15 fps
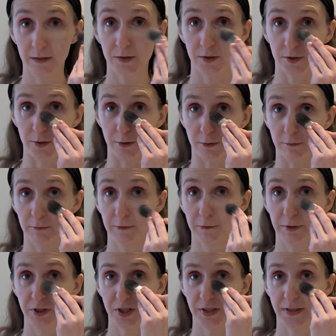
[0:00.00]
So if
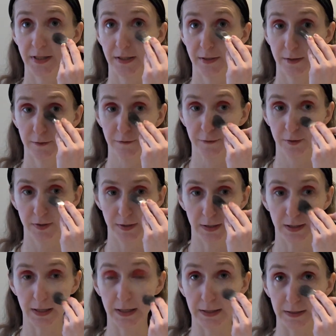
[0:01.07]
we just stick to the first
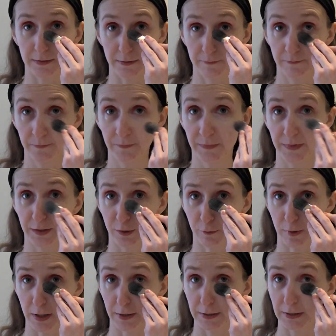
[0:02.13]
line, the
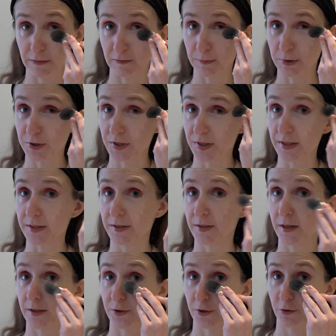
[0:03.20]
quality of mercy is
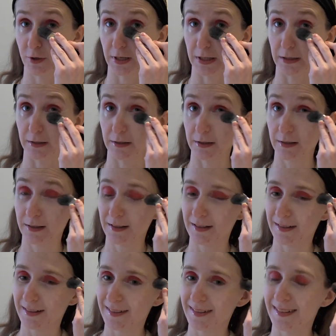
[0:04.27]
not strained,
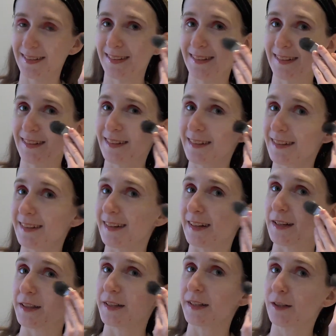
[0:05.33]

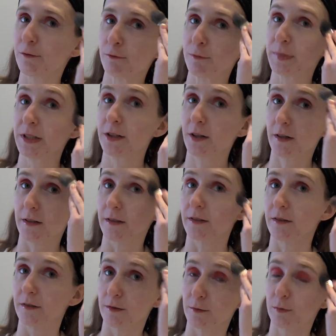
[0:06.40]
I think we'll be good
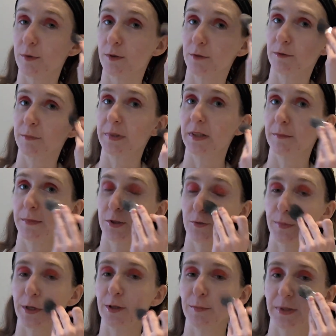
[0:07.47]
and the world will be a
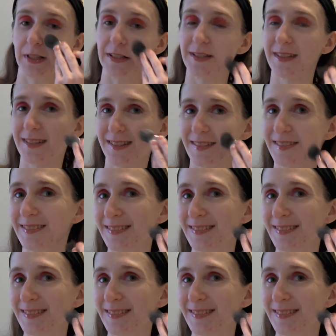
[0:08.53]
much better place.